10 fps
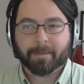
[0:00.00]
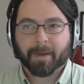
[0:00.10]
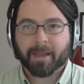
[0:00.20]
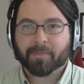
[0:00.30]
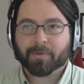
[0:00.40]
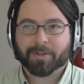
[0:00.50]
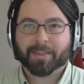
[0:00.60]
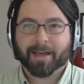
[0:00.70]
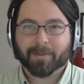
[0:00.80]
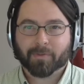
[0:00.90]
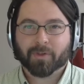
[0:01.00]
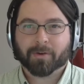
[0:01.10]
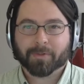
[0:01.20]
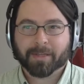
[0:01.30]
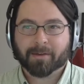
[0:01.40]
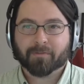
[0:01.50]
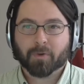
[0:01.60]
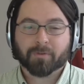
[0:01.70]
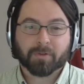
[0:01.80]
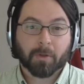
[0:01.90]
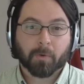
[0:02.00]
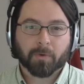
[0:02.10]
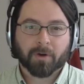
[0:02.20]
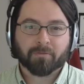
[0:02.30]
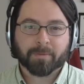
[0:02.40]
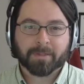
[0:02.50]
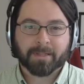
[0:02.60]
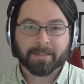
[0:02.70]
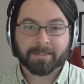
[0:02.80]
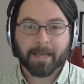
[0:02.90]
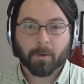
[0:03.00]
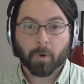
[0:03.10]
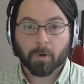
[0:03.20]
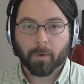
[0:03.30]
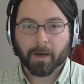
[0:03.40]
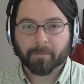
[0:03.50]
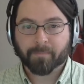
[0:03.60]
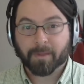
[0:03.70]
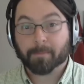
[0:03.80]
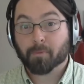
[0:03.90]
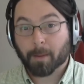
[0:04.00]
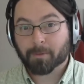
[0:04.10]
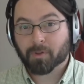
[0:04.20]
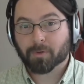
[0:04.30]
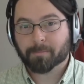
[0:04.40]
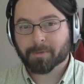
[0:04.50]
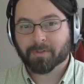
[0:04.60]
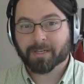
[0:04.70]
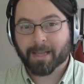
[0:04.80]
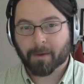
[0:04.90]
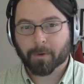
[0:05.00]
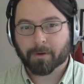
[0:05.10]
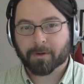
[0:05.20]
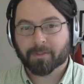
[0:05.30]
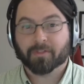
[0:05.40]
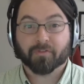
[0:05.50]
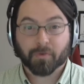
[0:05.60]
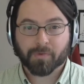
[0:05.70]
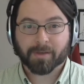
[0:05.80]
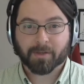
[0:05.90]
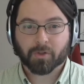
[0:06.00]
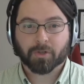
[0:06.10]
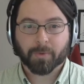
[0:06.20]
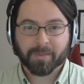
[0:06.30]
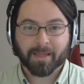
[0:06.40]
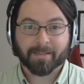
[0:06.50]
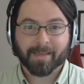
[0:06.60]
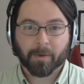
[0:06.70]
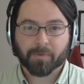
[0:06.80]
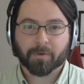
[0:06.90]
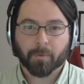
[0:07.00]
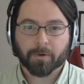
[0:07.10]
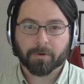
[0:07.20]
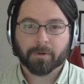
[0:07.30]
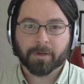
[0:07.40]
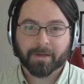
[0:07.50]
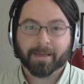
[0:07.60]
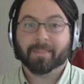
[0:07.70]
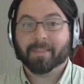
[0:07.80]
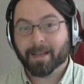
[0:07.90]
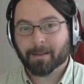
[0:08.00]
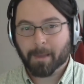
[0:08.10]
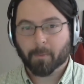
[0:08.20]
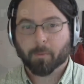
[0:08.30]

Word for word: And my answer to that is generally if you have a local government that does not work well, it probably shouldn't build a network. The first thing you should do is get its house in order, and then it